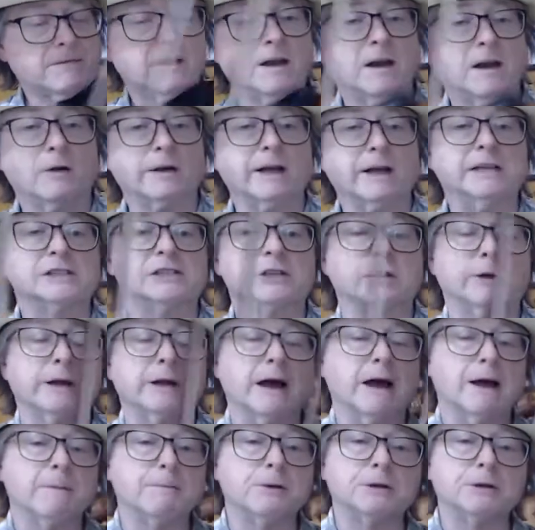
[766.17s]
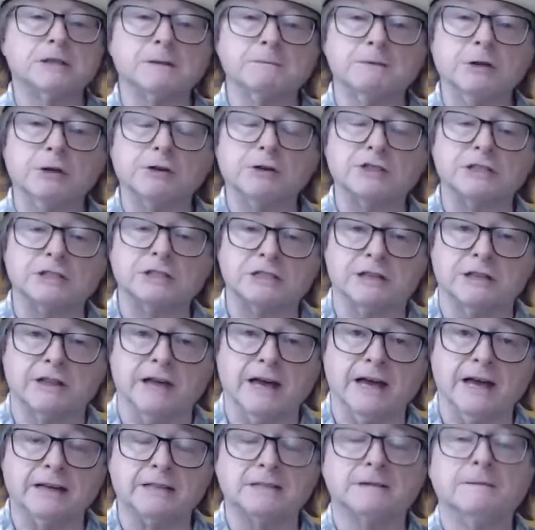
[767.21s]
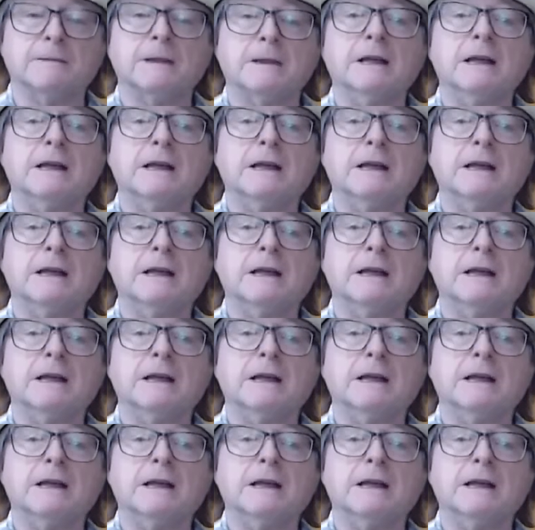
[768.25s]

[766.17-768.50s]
Okay, so now I put the music to that